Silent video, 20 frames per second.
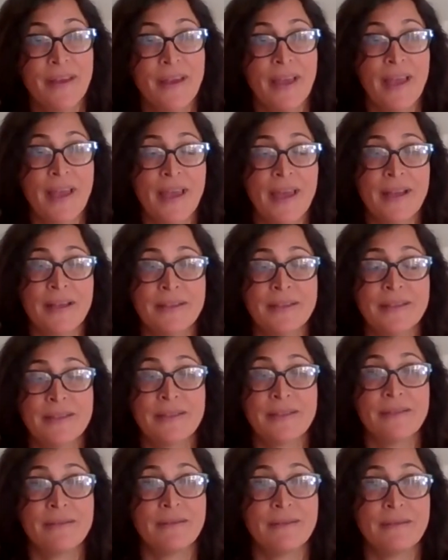And
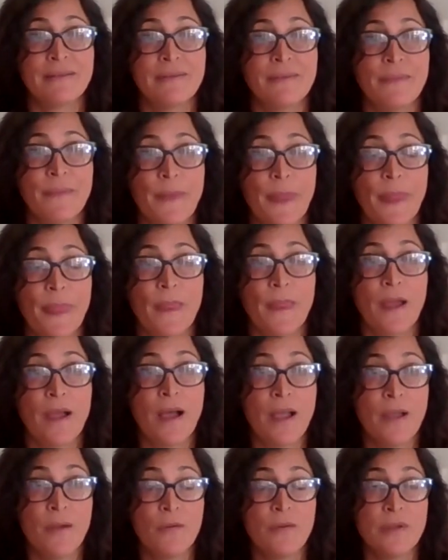
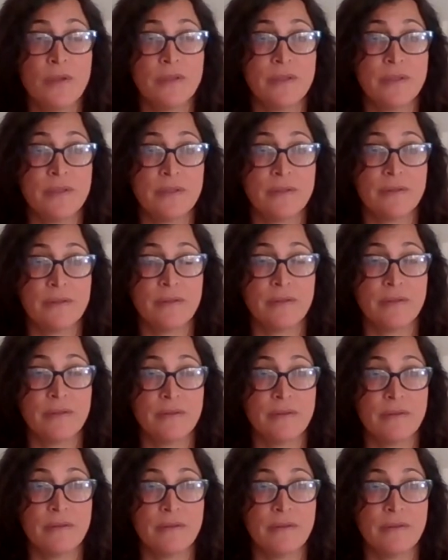I was
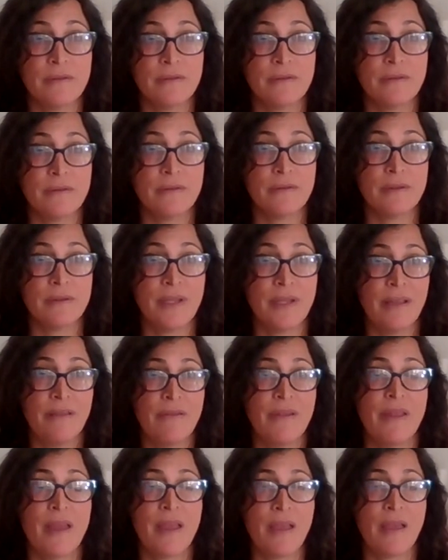in
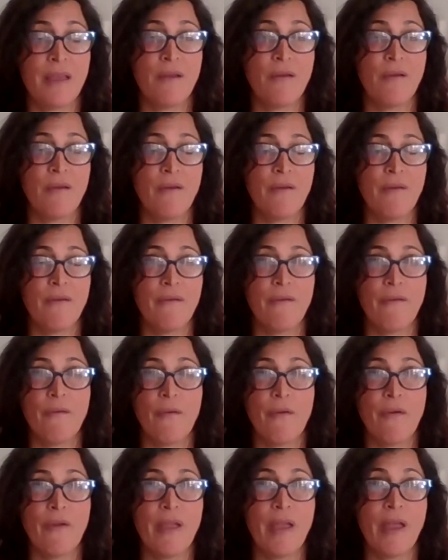there
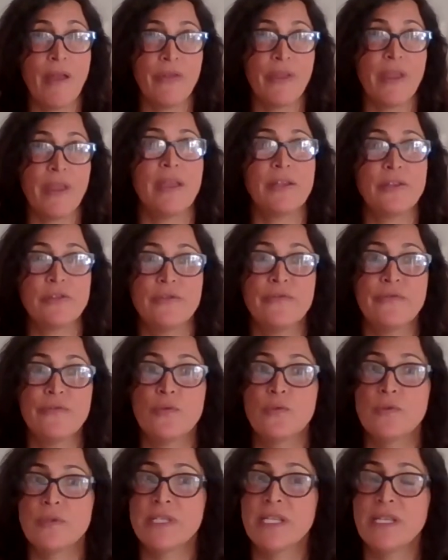at the age of
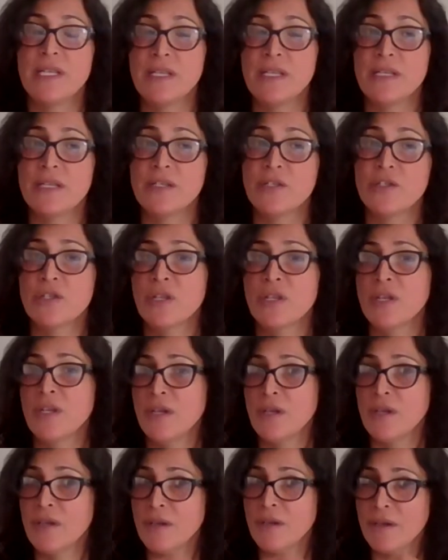14-ish,
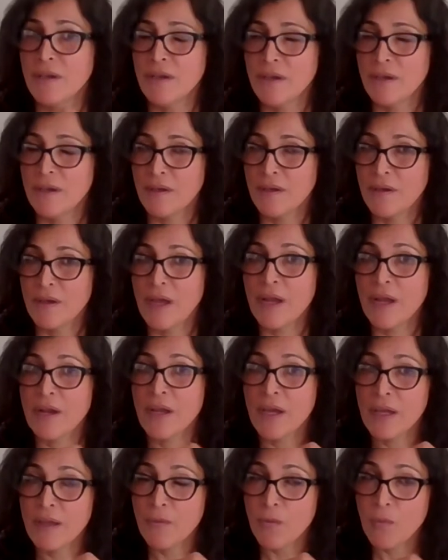and
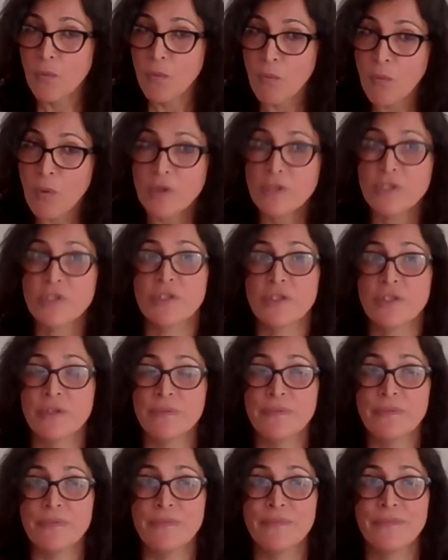I watched
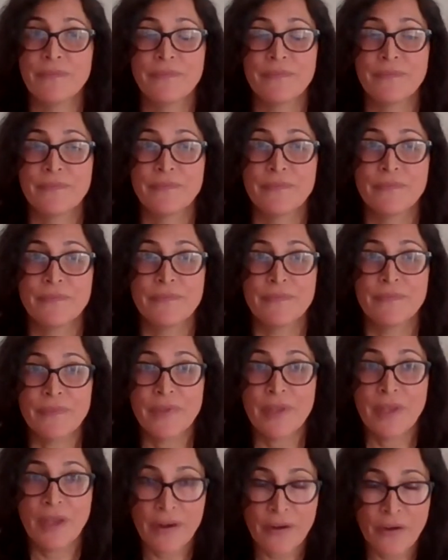them
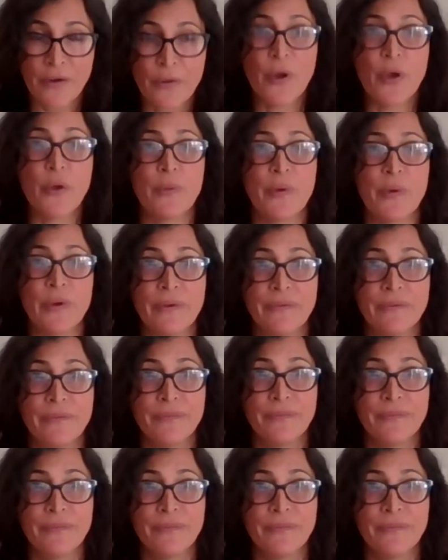cut her open.